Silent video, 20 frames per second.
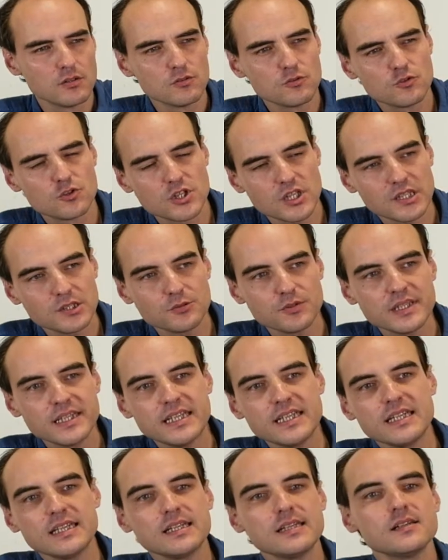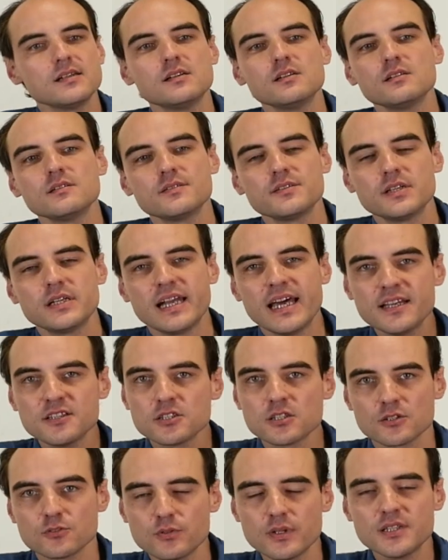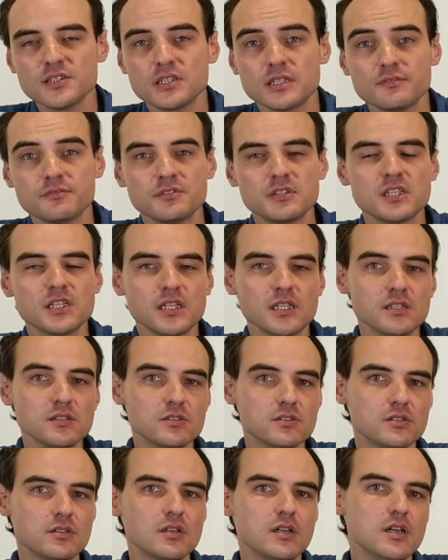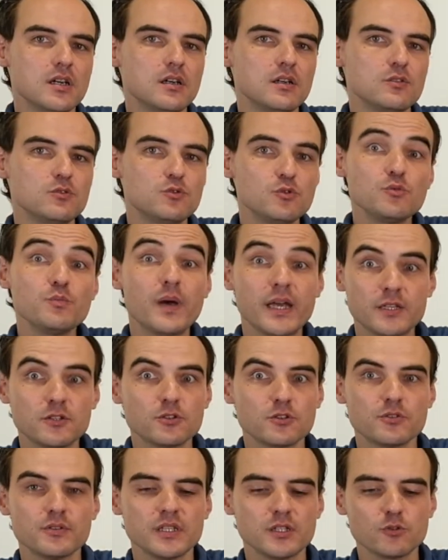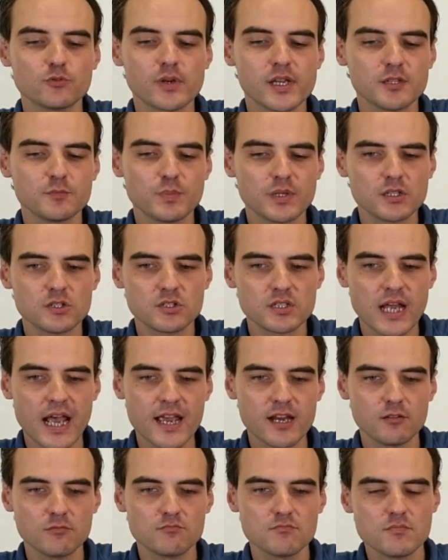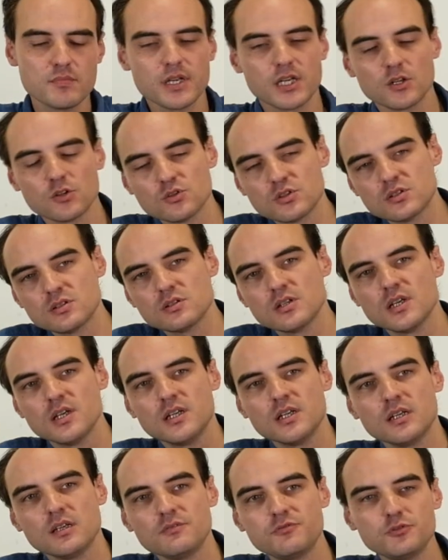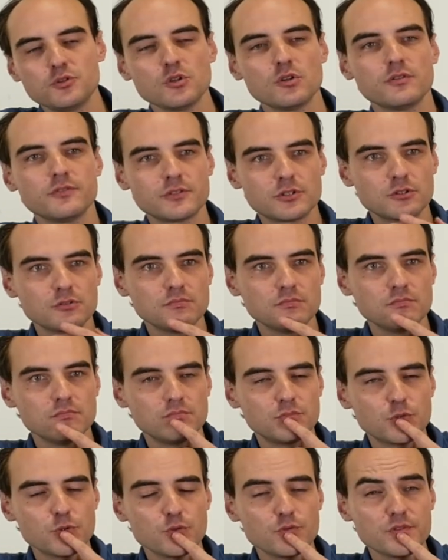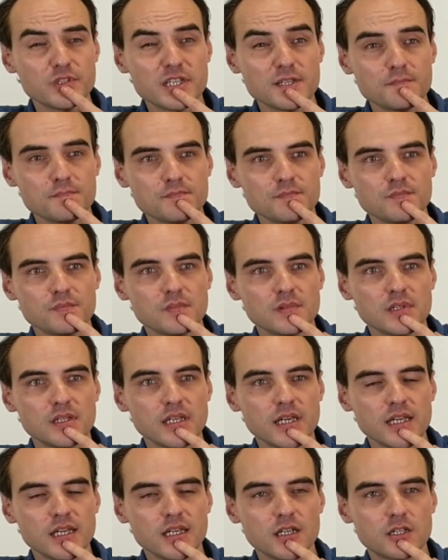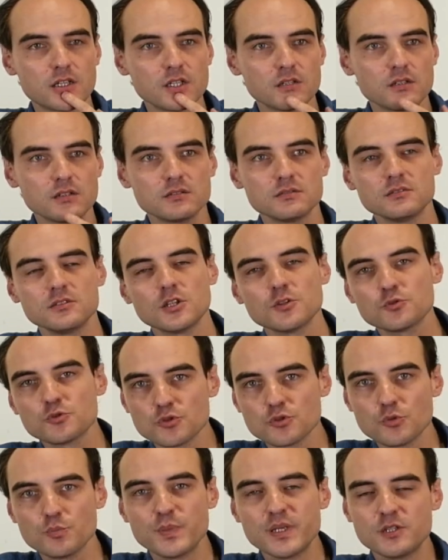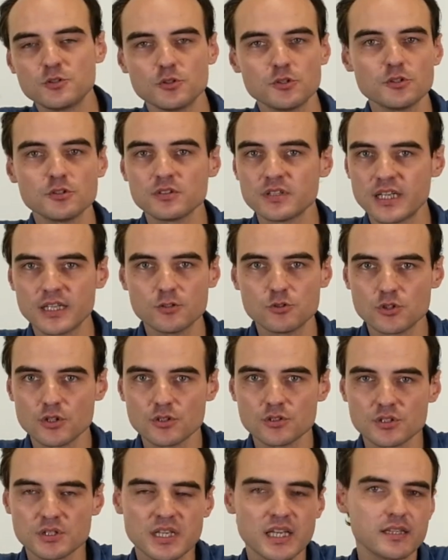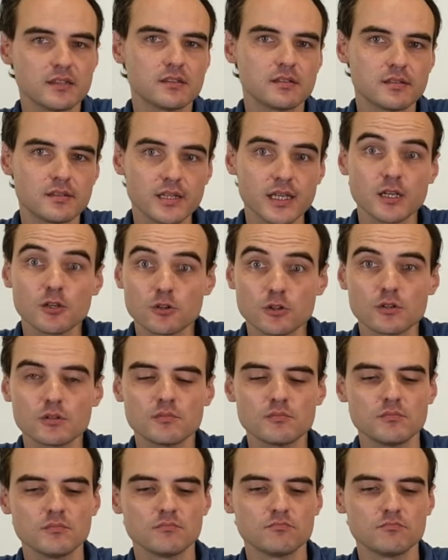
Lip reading: Generally, the less aggressive teas do better in grandpa style because if you over brew them, they are not so bitter, they just get thicker.